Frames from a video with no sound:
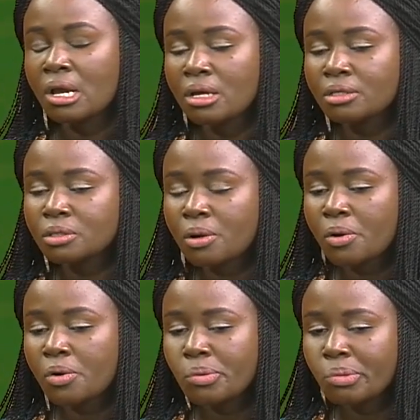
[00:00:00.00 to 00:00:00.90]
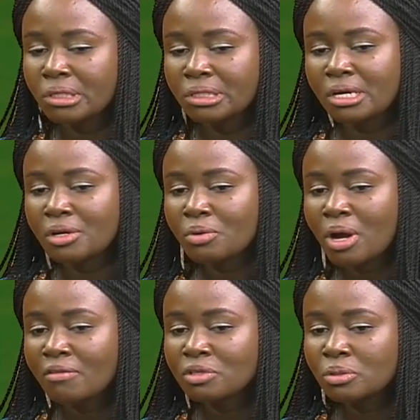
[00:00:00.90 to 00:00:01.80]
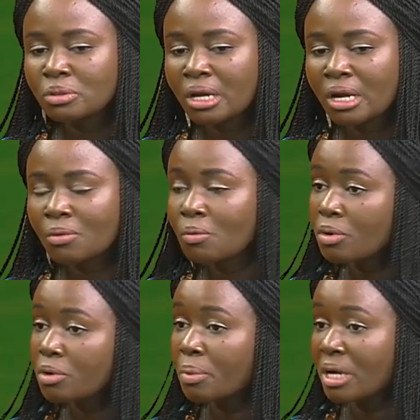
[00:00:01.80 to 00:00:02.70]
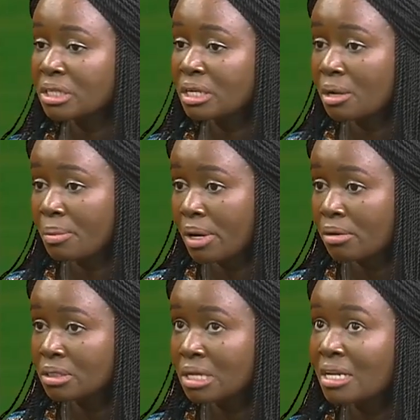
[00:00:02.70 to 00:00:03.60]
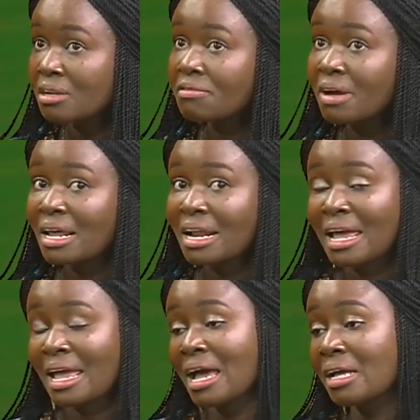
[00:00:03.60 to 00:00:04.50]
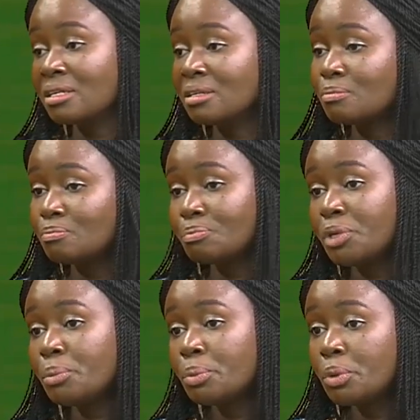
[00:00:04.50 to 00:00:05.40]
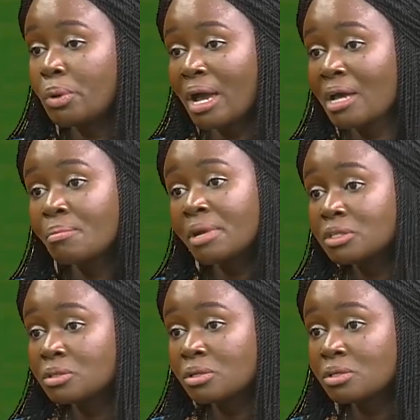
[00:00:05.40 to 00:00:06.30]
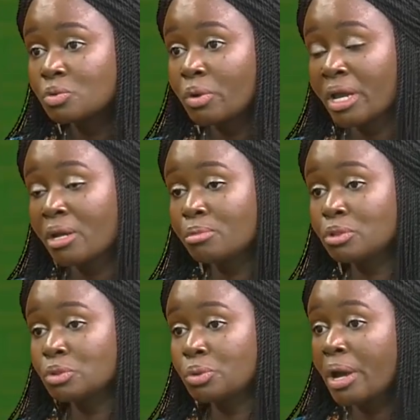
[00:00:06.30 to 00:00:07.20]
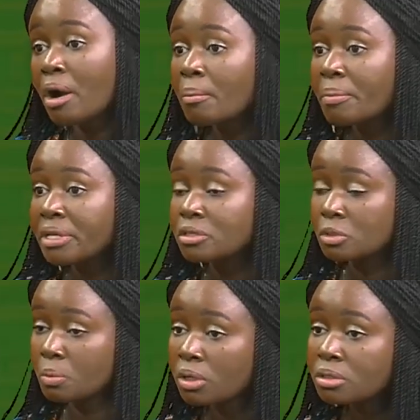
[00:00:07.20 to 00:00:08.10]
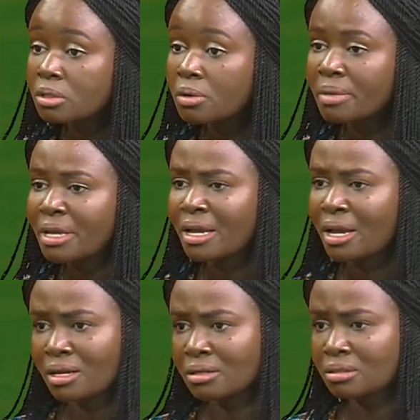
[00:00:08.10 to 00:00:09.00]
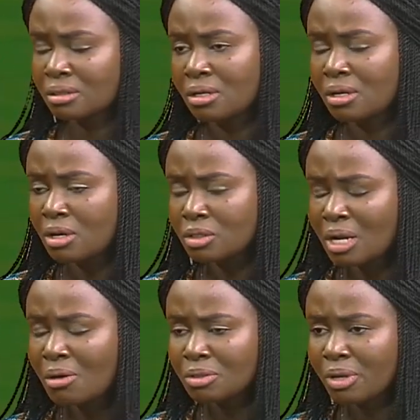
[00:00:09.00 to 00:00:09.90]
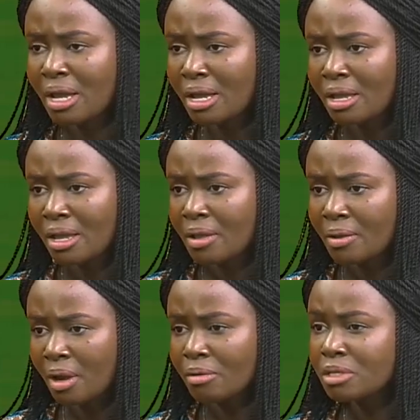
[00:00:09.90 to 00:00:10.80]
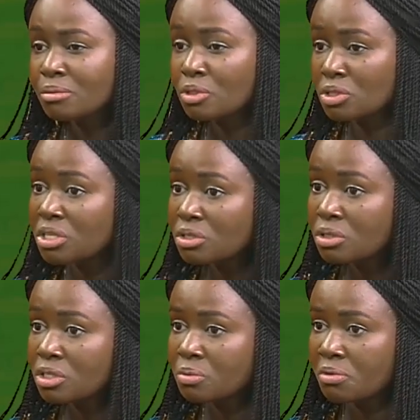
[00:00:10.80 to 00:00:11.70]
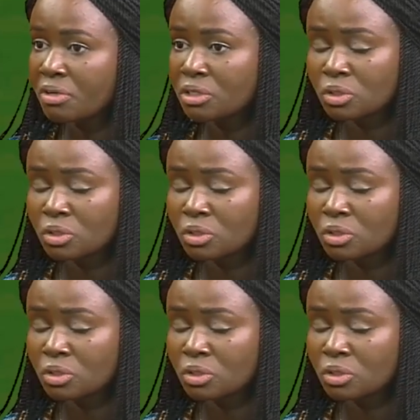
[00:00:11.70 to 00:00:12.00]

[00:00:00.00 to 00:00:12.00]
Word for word: So, but then you have to look at what you're passionate about, and the fact that I had people, I had mentors who were able to help me, to sponsor me, and so that was why I was able to stick to this profession.